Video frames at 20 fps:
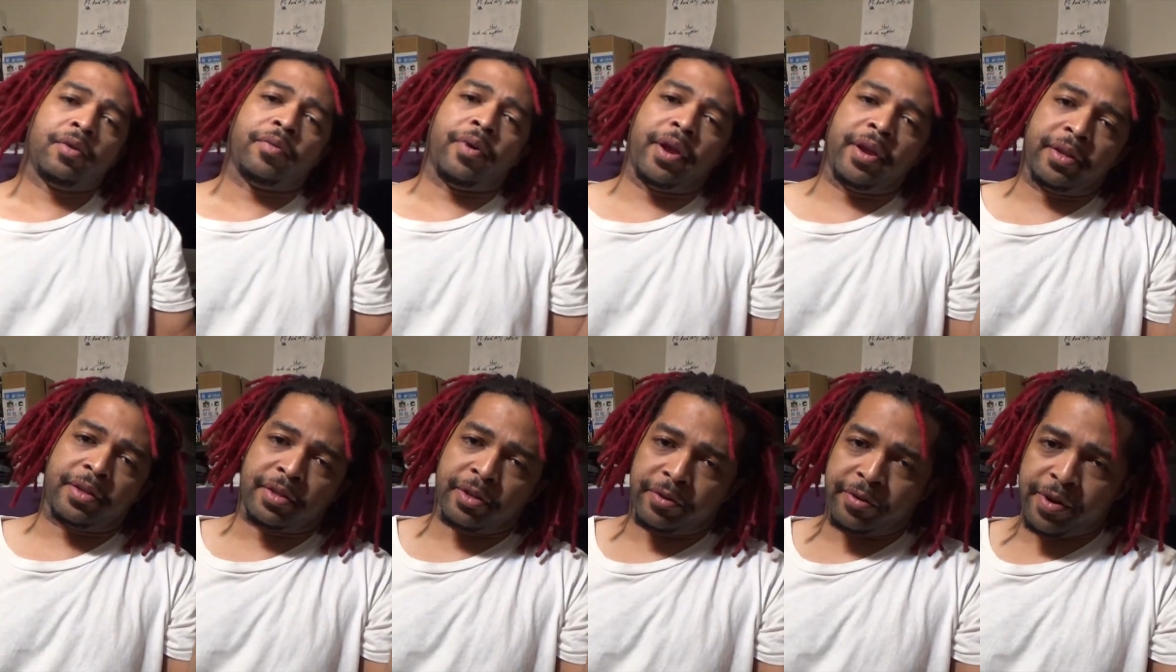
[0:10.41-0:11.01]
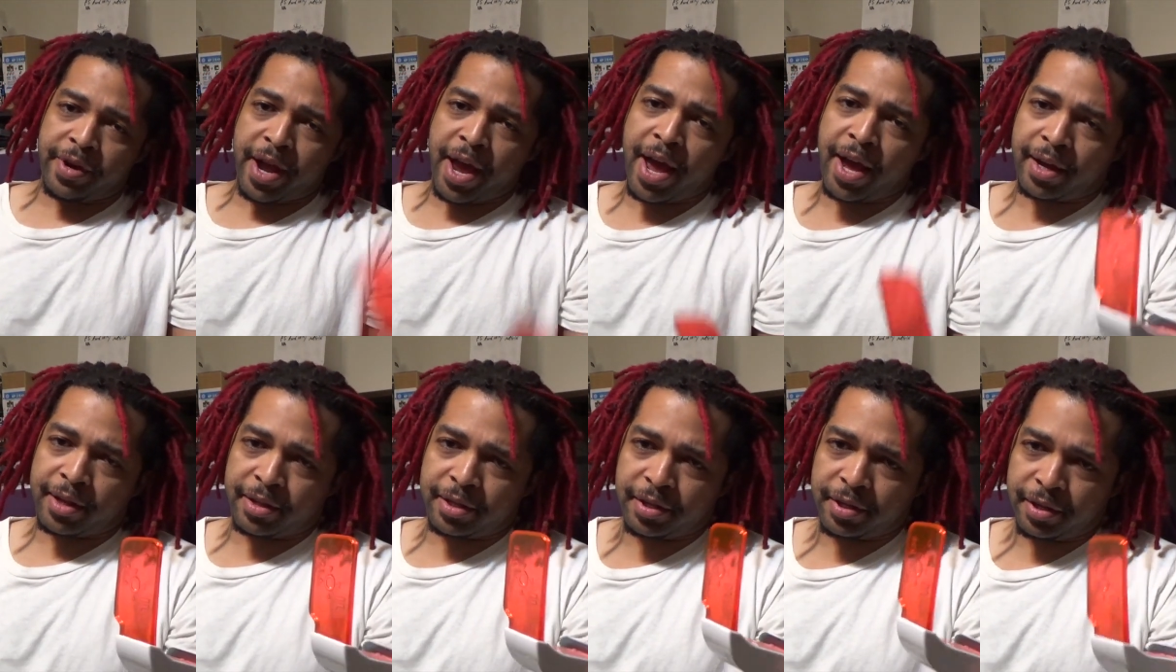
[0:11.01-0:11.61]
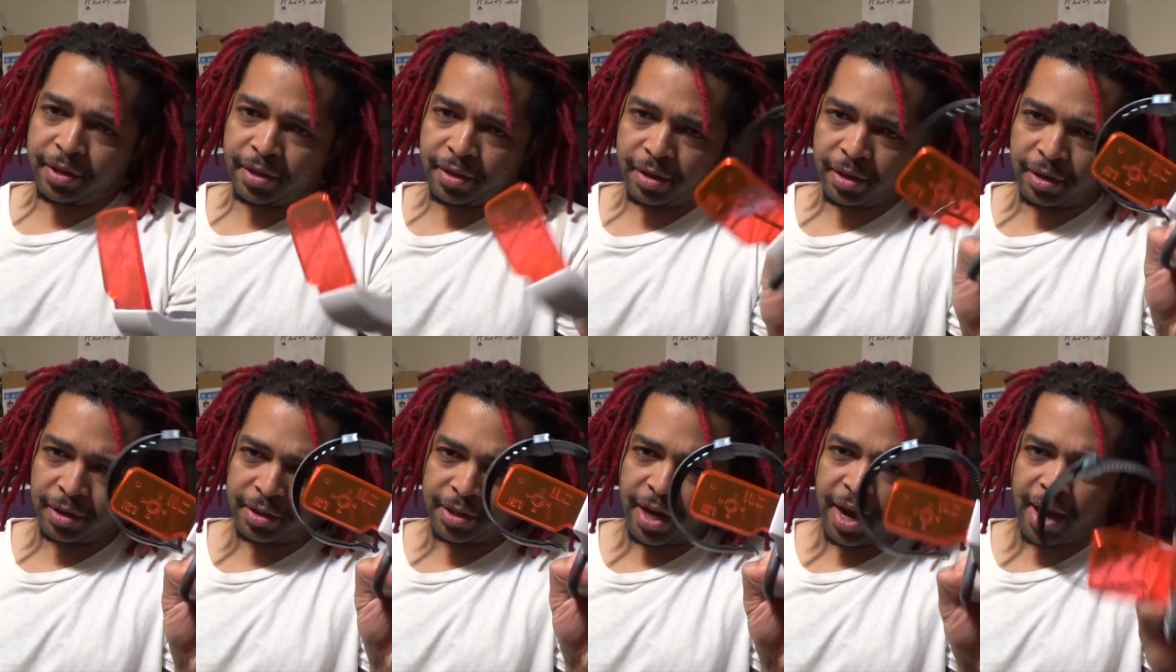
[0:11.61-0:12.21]
ready to react
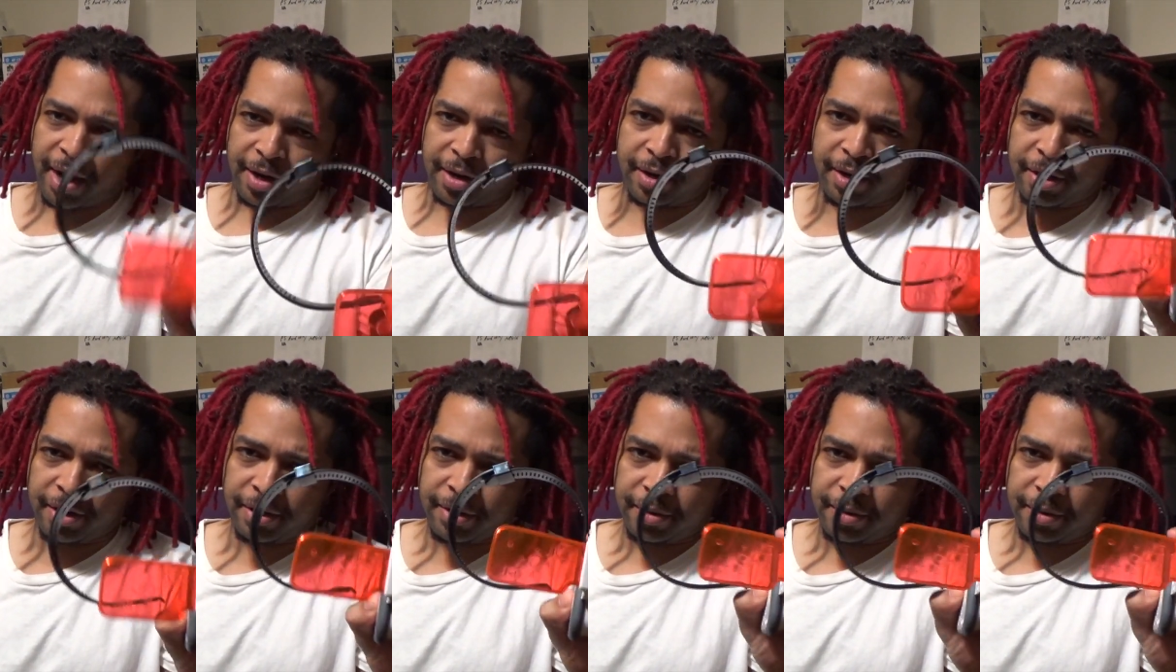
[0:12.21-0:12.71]
and attack.